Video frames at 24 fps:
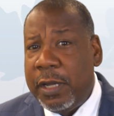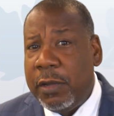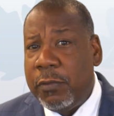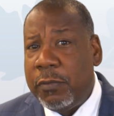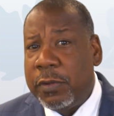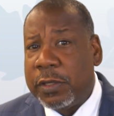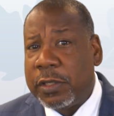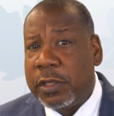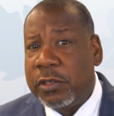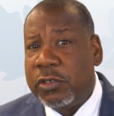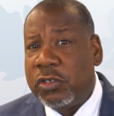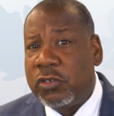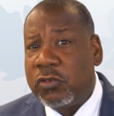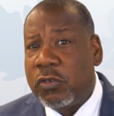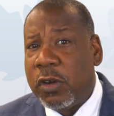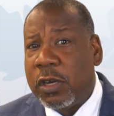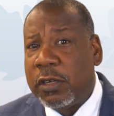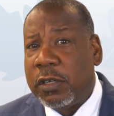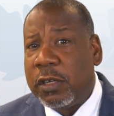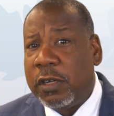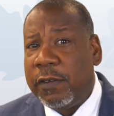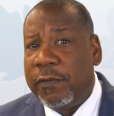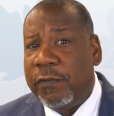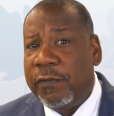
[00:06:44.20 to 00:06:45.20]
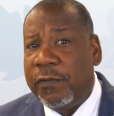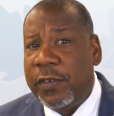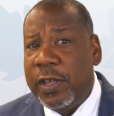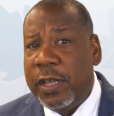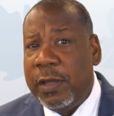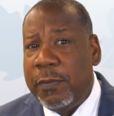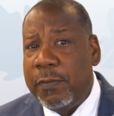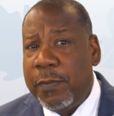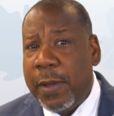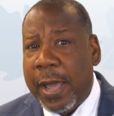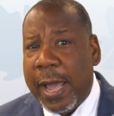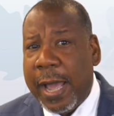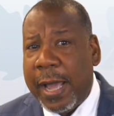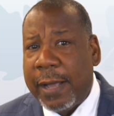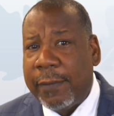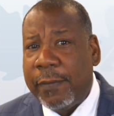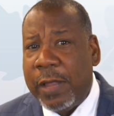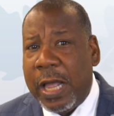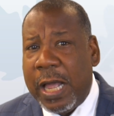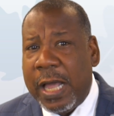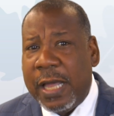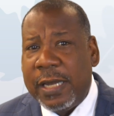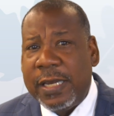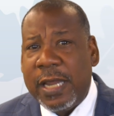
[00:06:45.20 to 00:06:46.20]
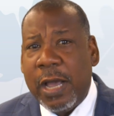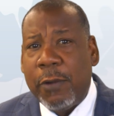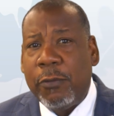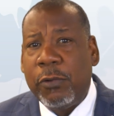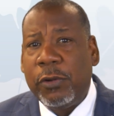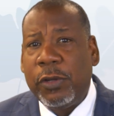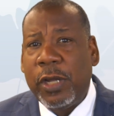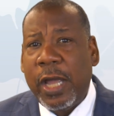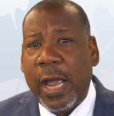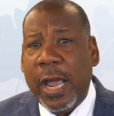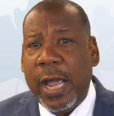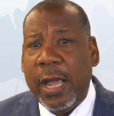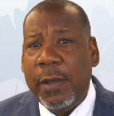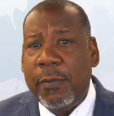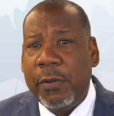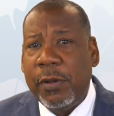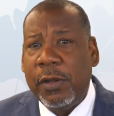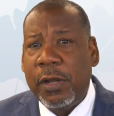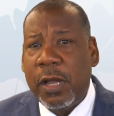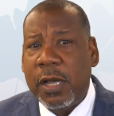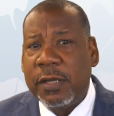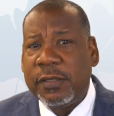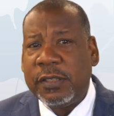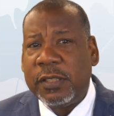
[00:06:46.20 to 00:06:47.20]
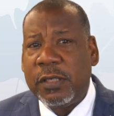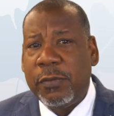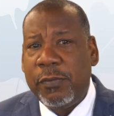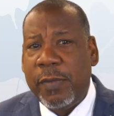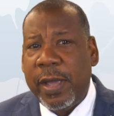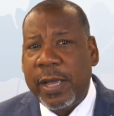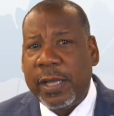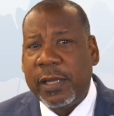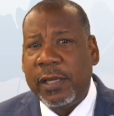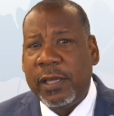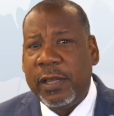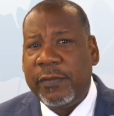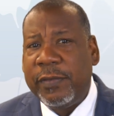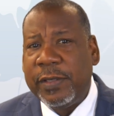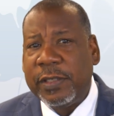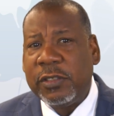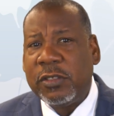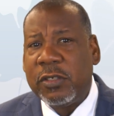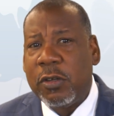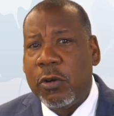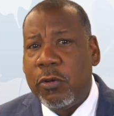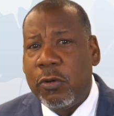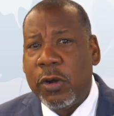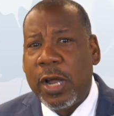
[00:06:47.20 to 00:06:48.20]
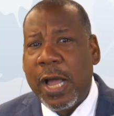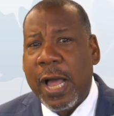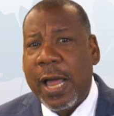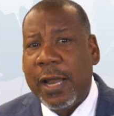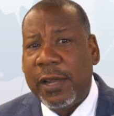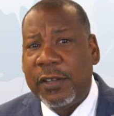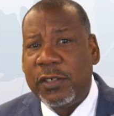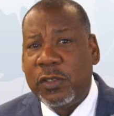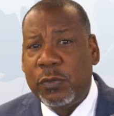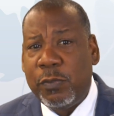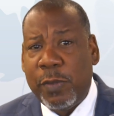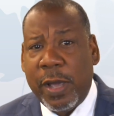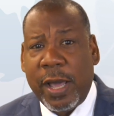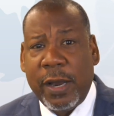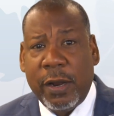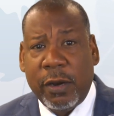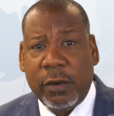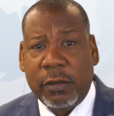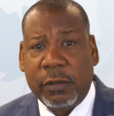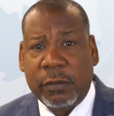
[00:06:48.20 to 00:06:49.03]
with constructive feedback that will enable us to make Livingstone College better.